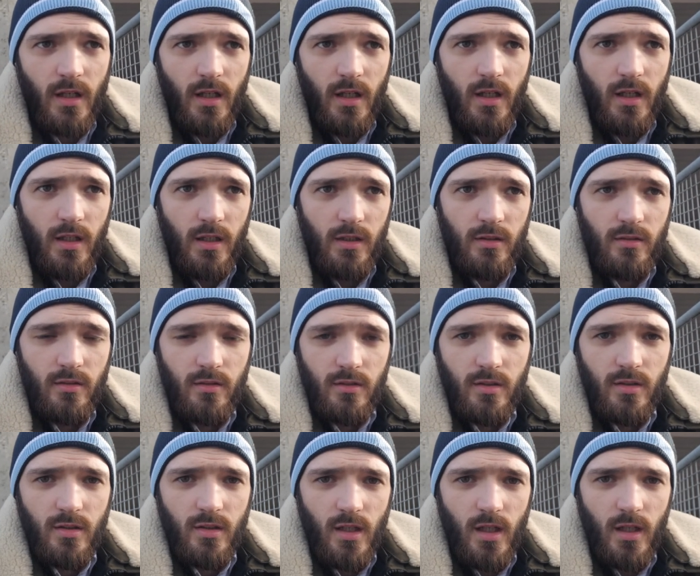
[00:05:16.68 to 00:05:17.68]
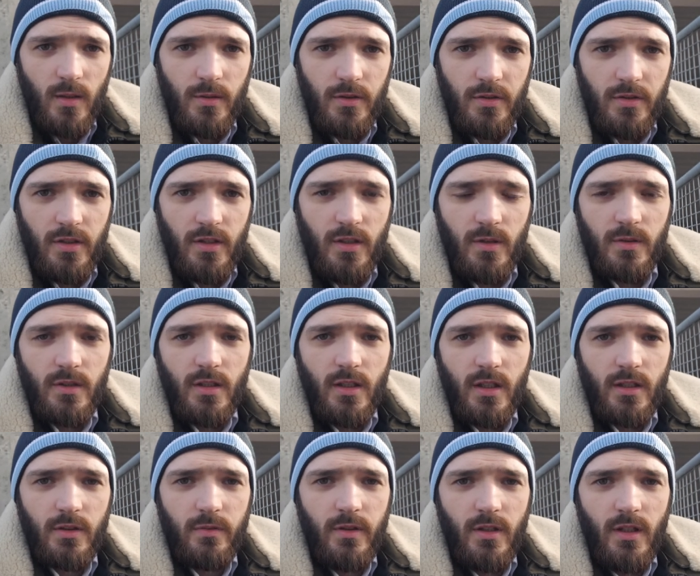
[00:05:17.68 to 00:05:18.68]
and I will see you in the
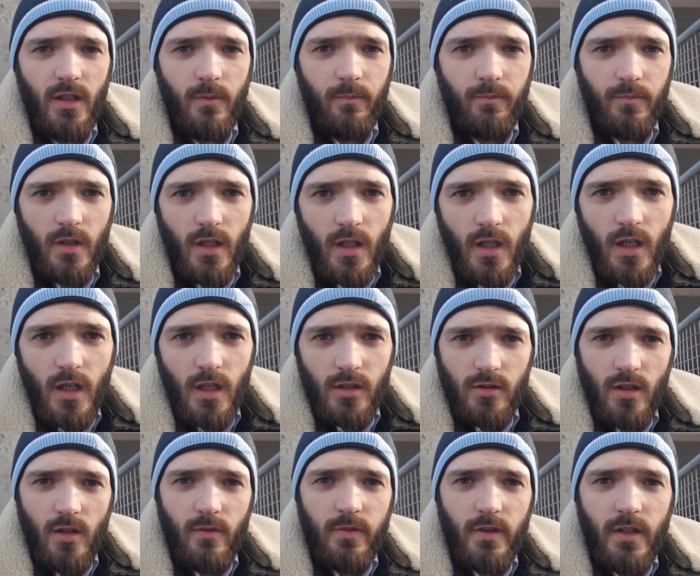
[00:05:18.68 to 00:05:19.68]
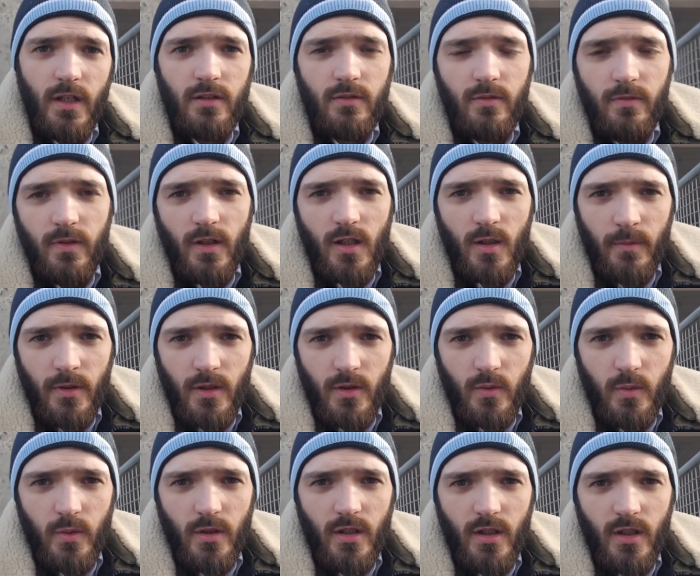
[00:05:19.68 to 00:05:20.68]
next video. Don't forget to follow me on
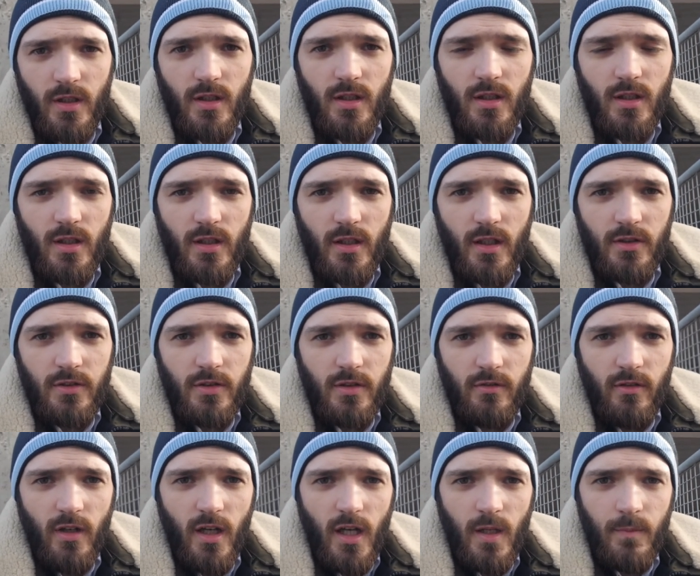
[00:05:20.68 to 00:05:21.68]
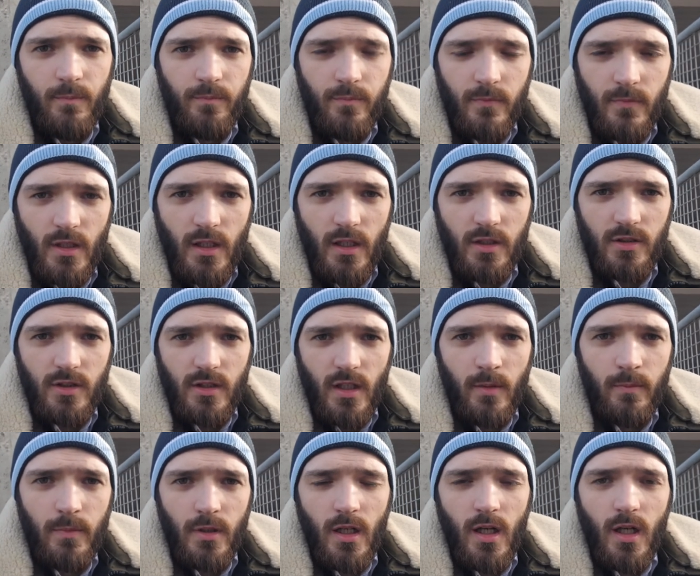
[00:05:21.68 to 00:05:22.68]
Twitter and Instagram, links
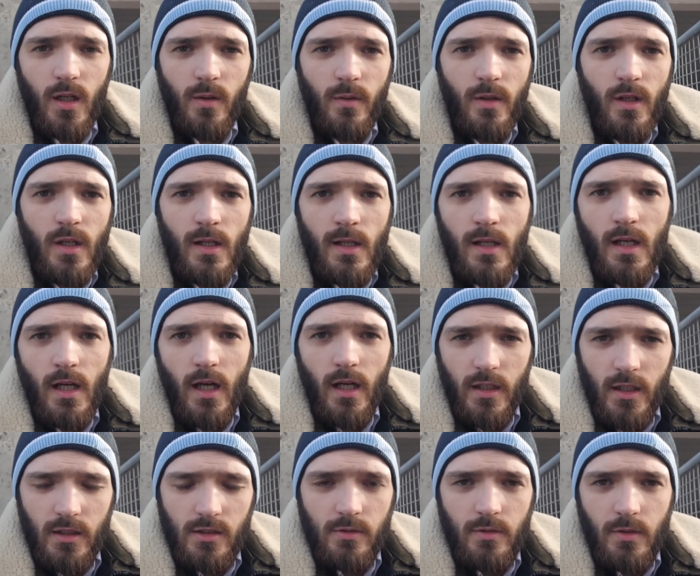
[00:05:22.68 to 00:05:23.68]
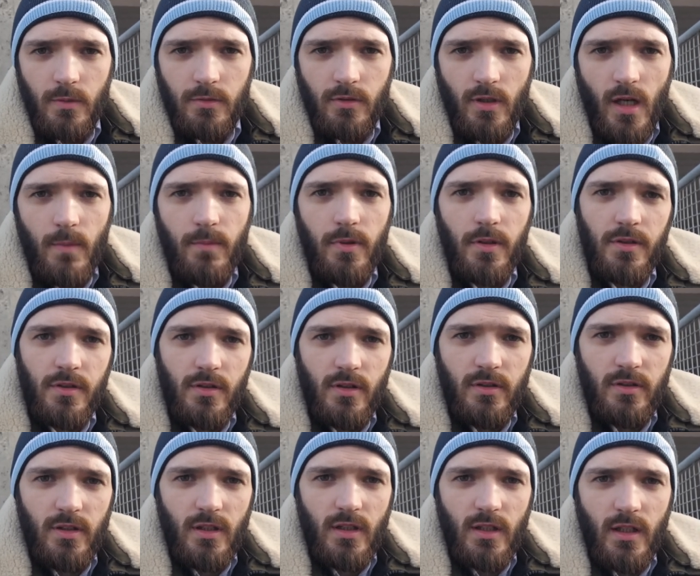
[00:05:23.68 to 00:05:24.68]
down below, and hit the subscribe button
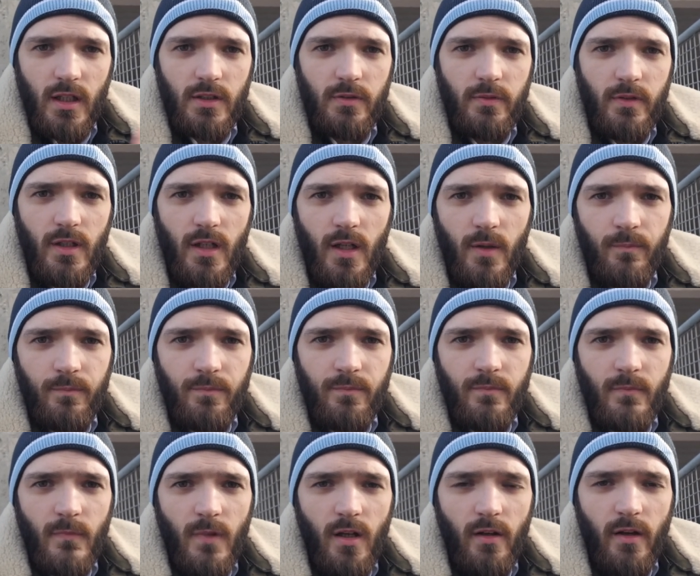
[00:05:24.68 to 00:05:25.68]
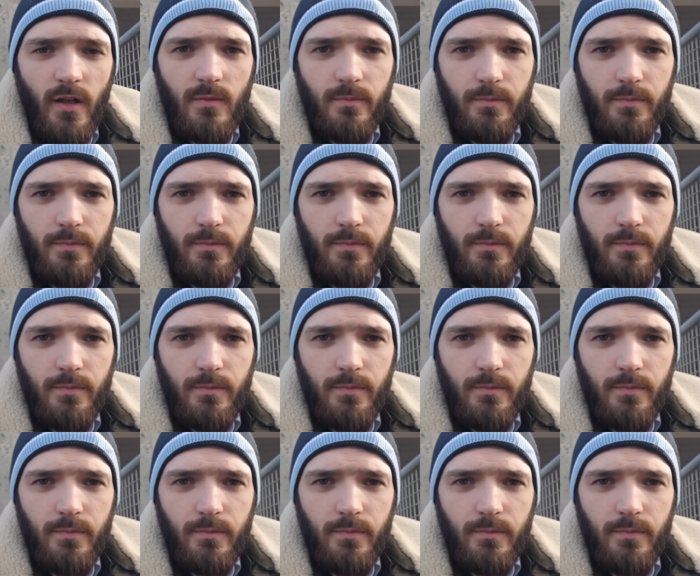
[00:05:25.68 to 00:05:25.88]
to see the next video. All right,